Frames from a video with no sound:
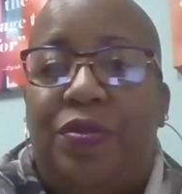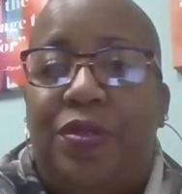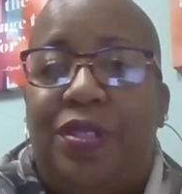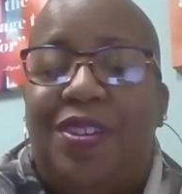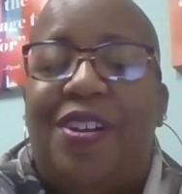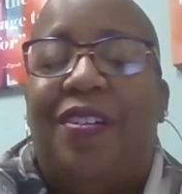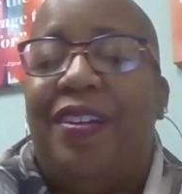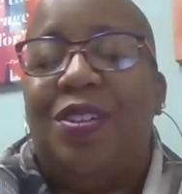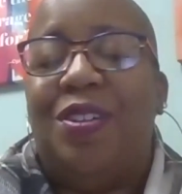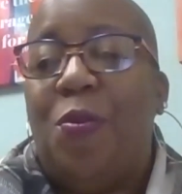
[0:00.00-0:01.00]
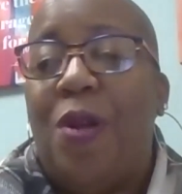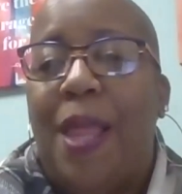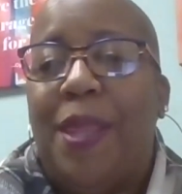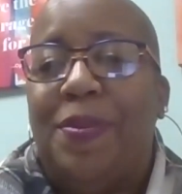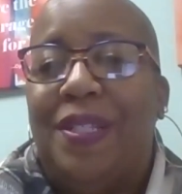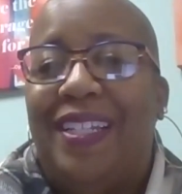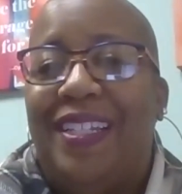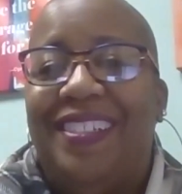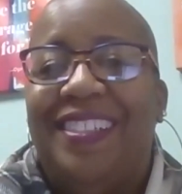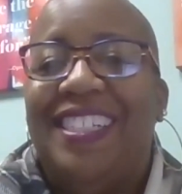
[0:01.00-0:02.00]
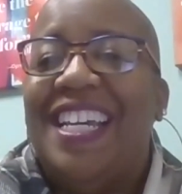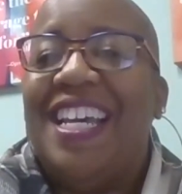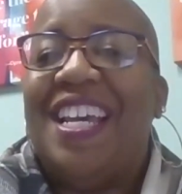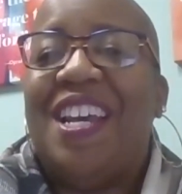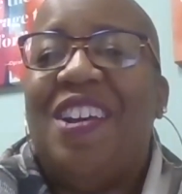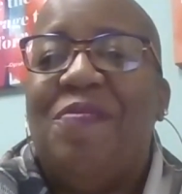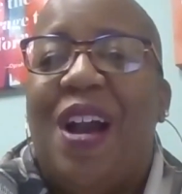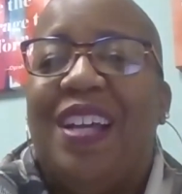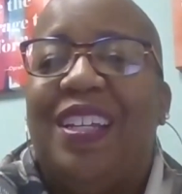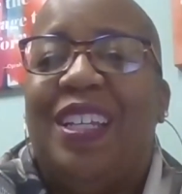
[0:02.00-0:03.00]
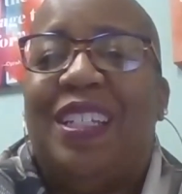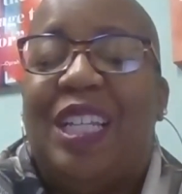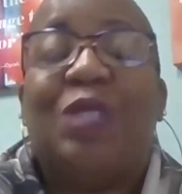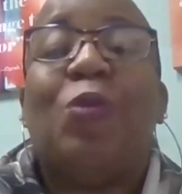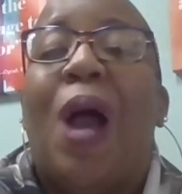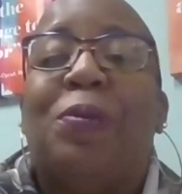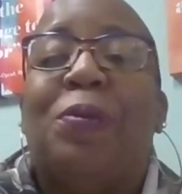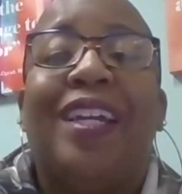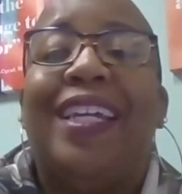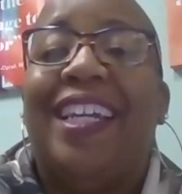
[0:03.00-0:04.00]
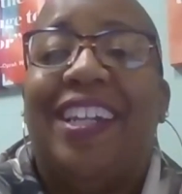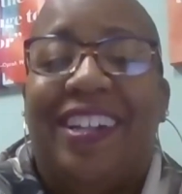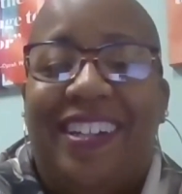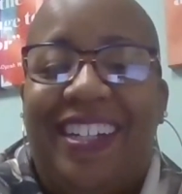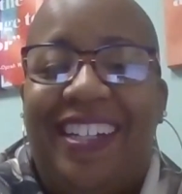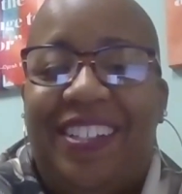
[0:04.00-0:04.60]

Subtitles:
for me, sorry. No problem, Elena. That's why we're here.